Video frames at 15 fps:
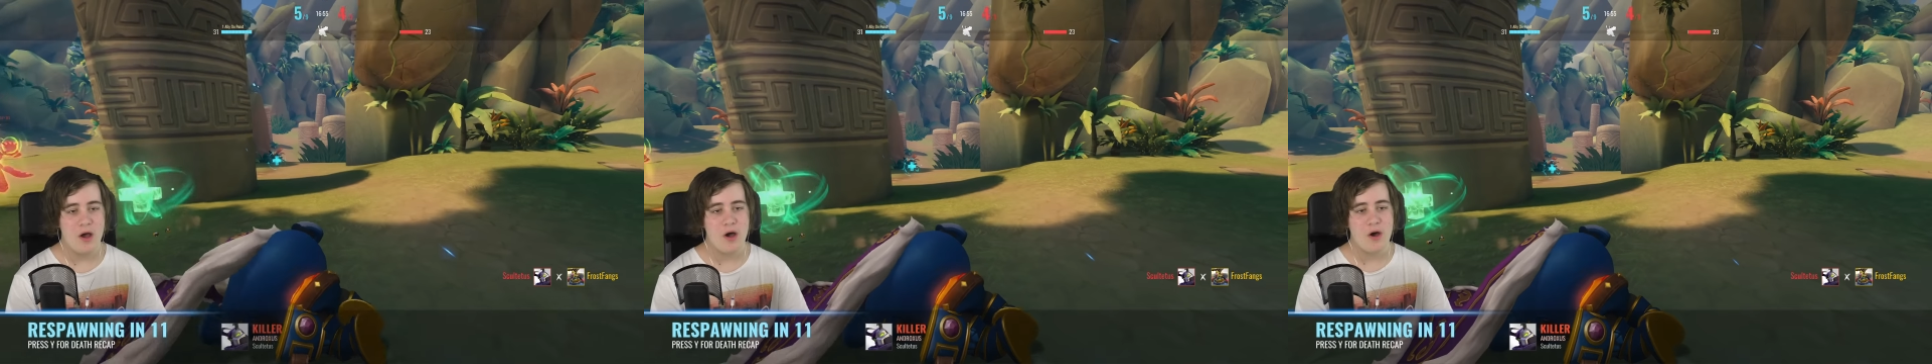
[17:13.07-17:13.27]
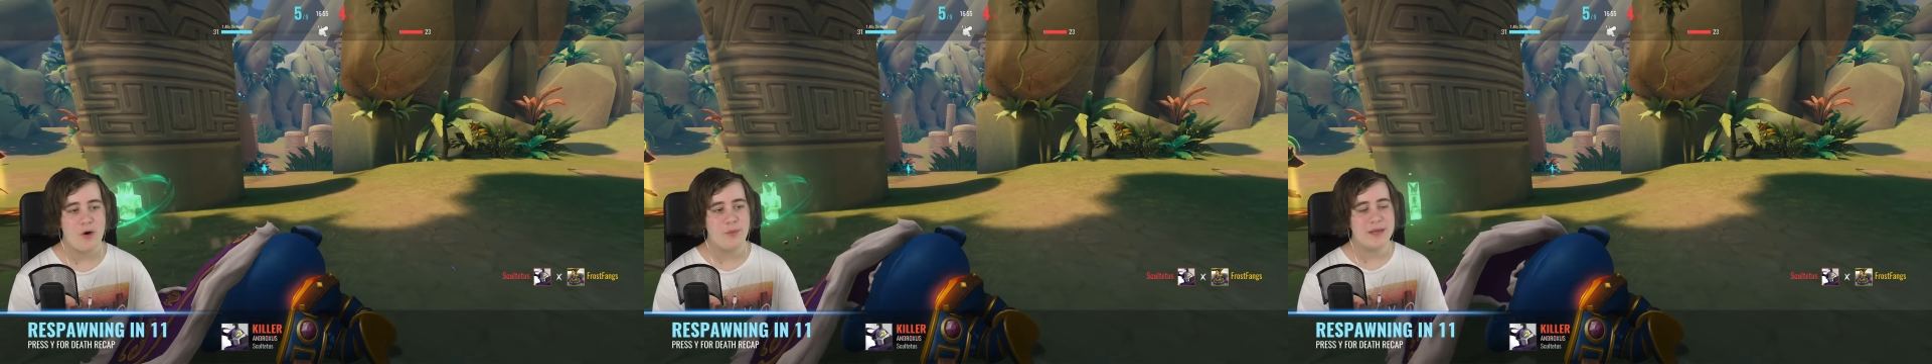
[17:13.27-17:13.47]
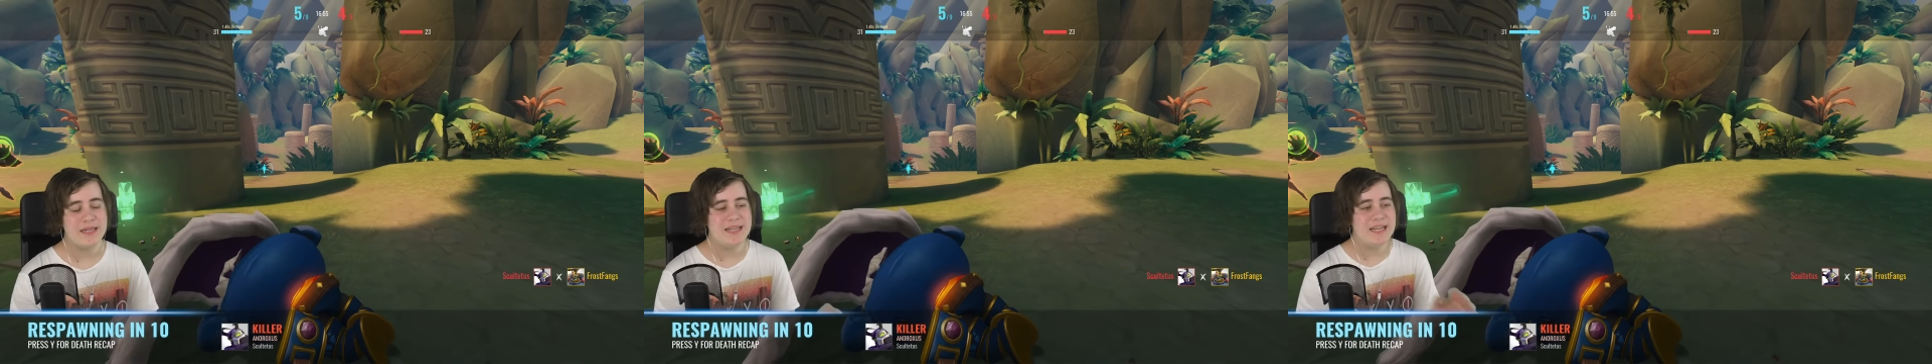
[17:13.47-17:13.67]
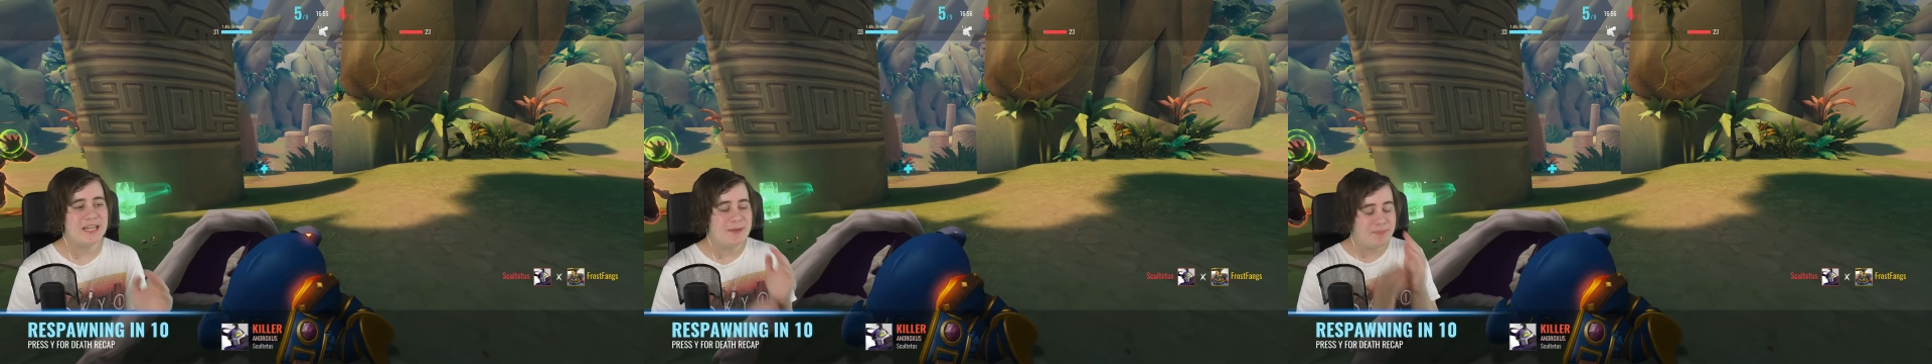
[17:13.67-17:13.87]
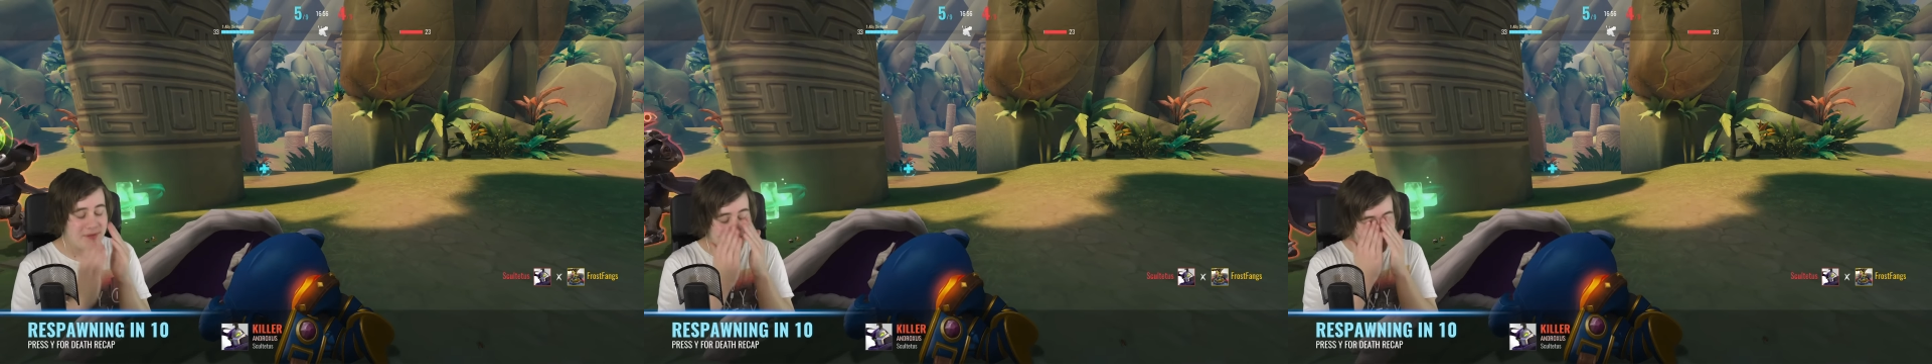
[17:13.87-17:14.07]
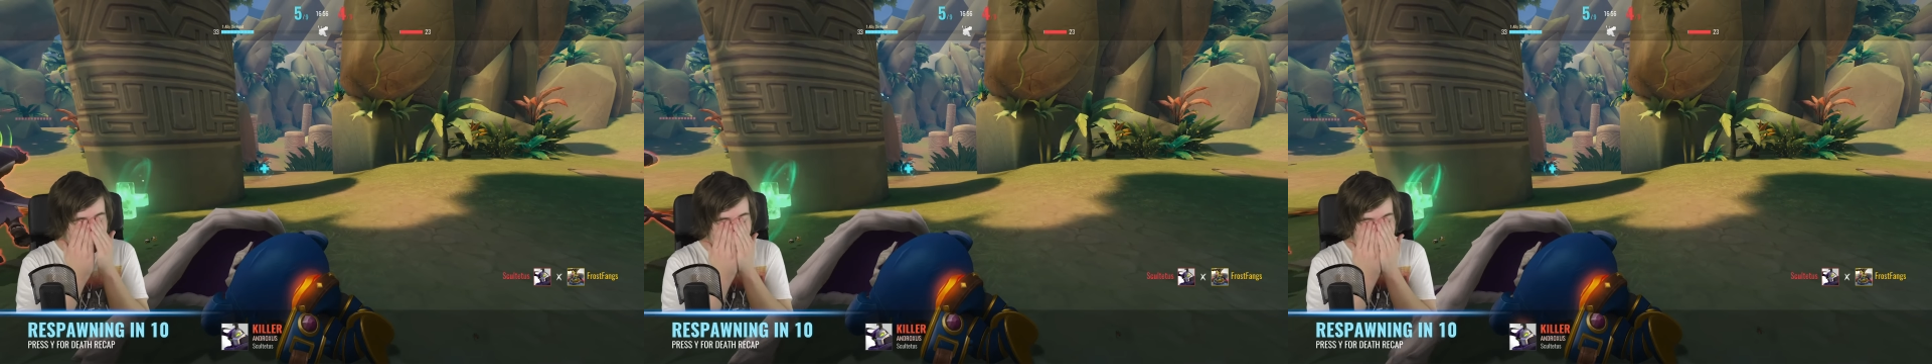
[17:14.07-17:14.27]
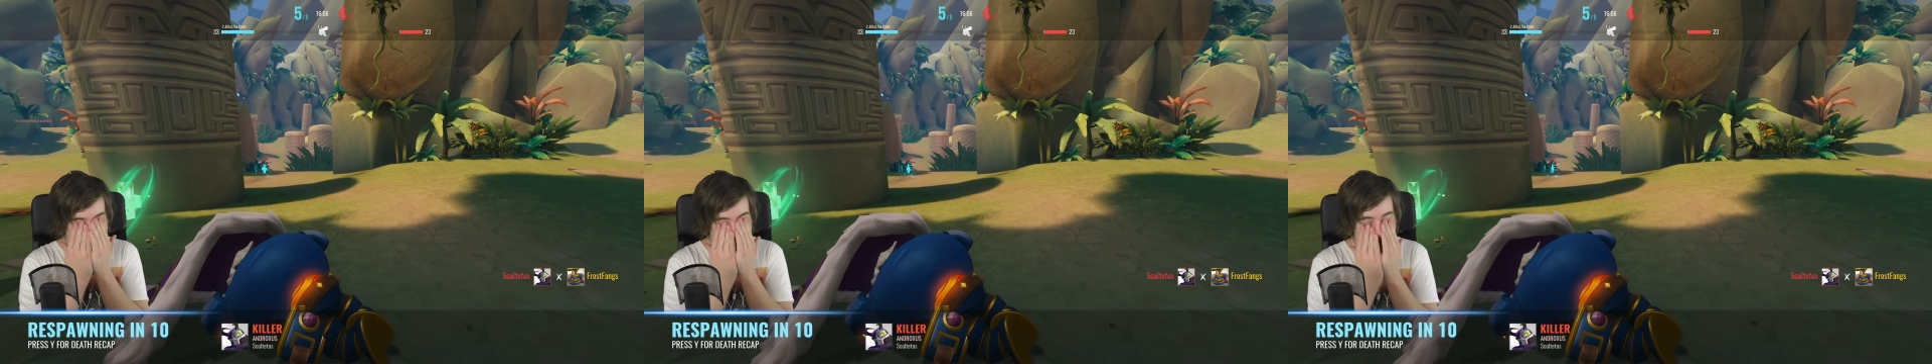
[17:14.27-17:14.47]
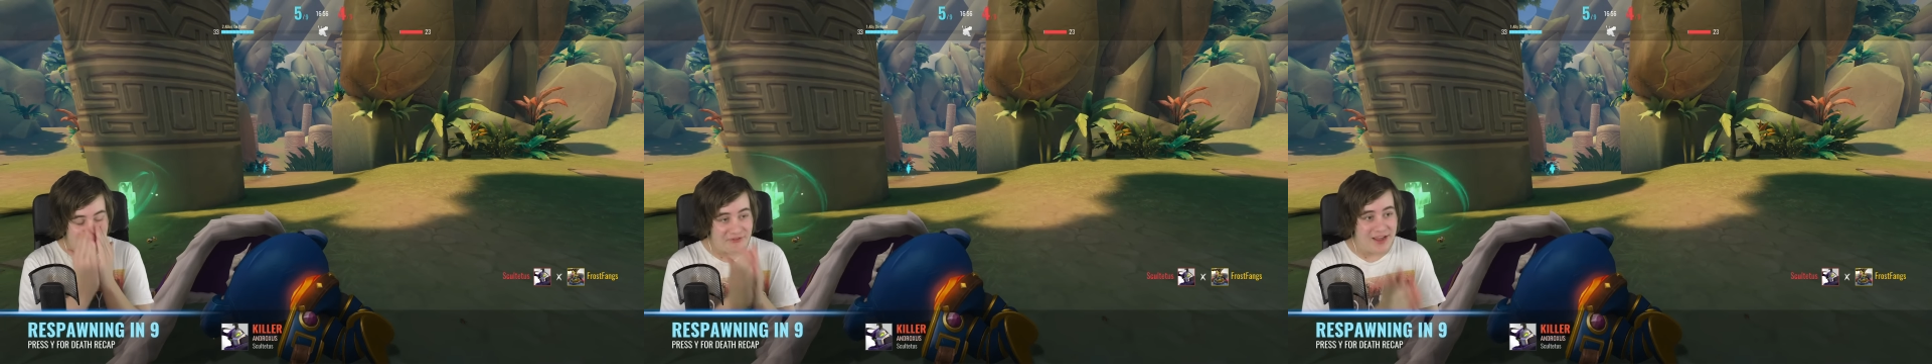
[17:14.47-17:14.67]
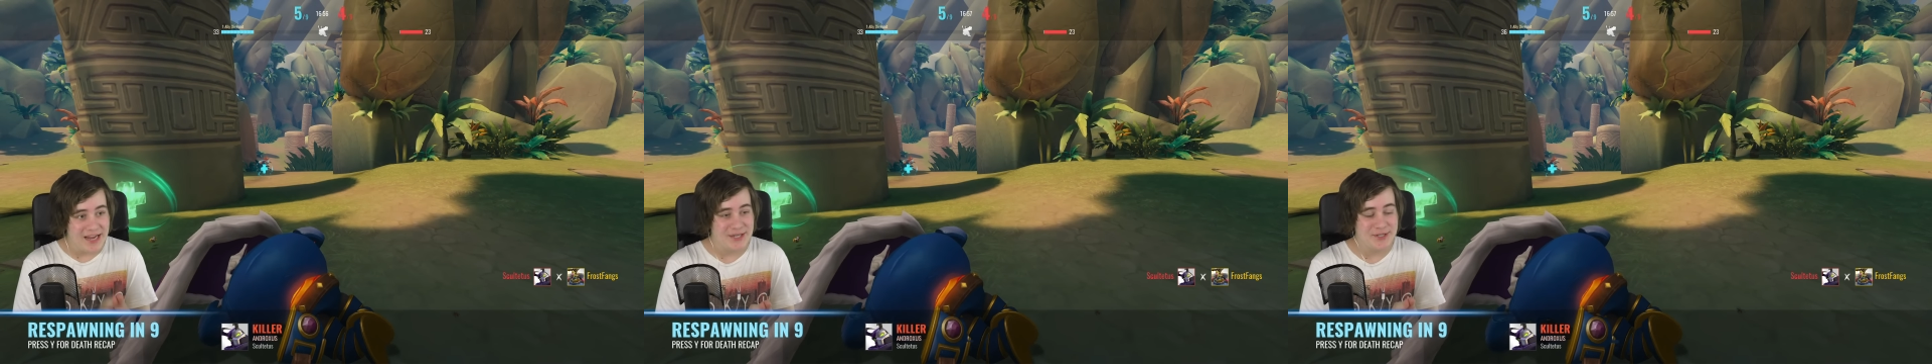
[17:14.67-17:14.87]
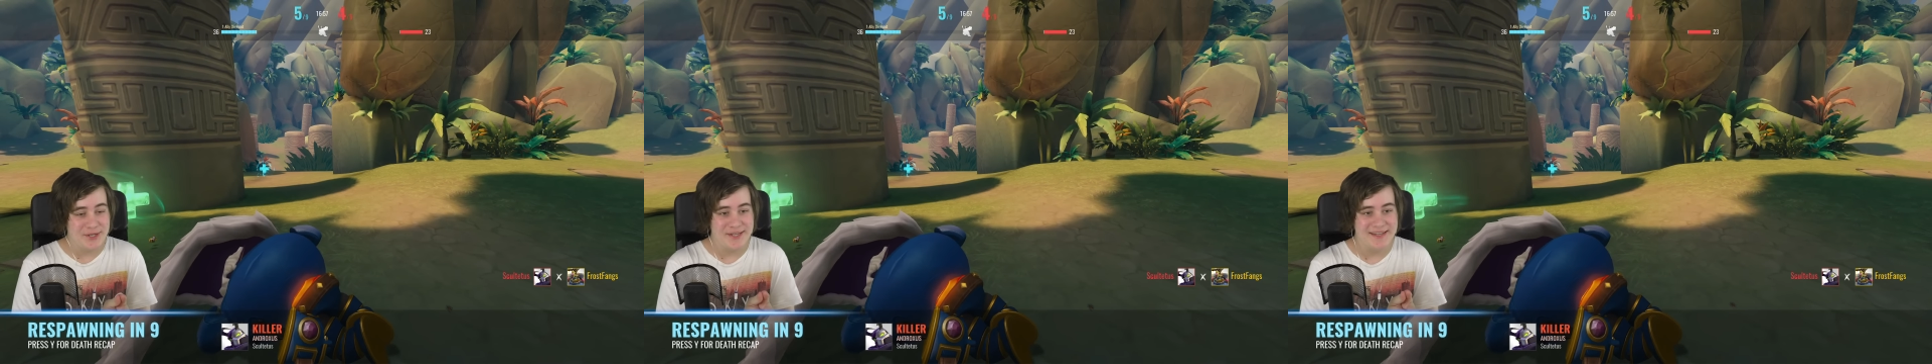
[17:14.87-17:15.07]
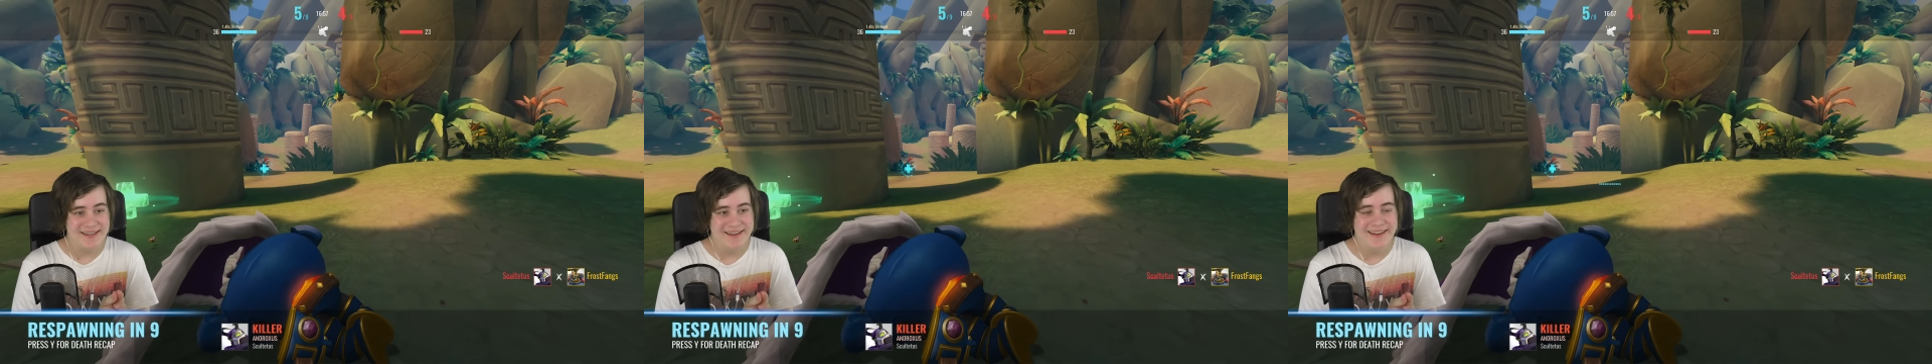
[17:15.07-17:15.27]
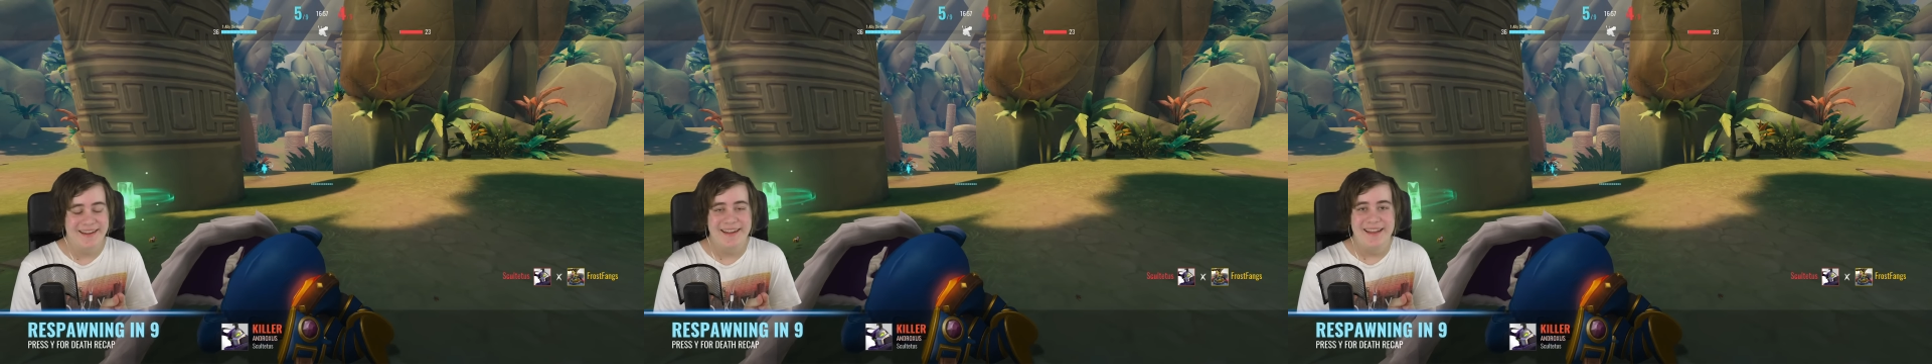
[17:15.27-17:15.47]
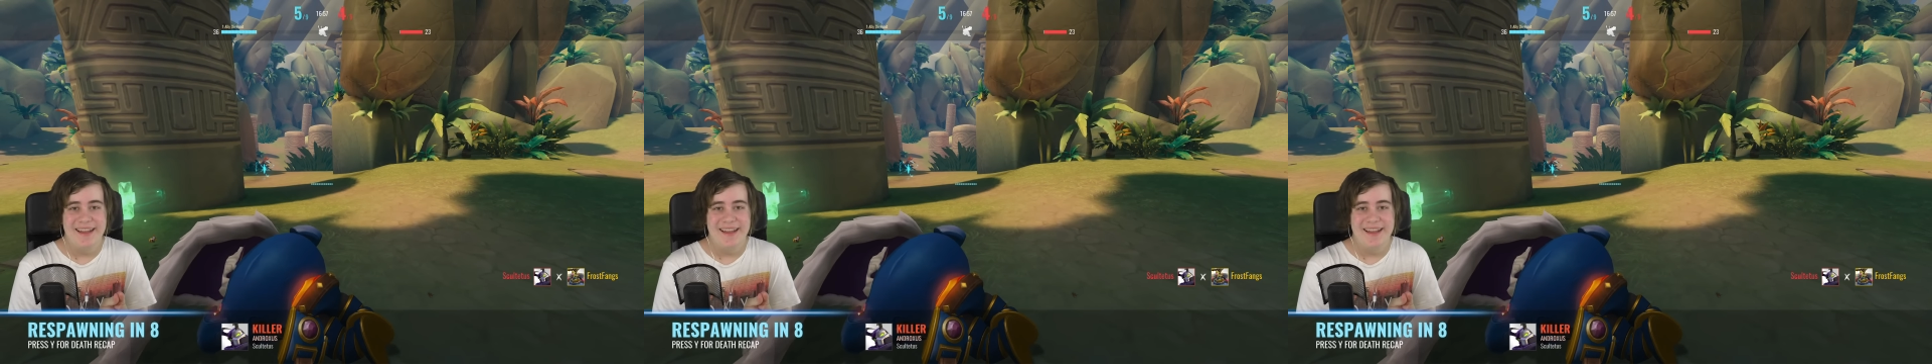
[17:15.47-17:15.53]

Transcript: Oh, we nearly played that to perfection.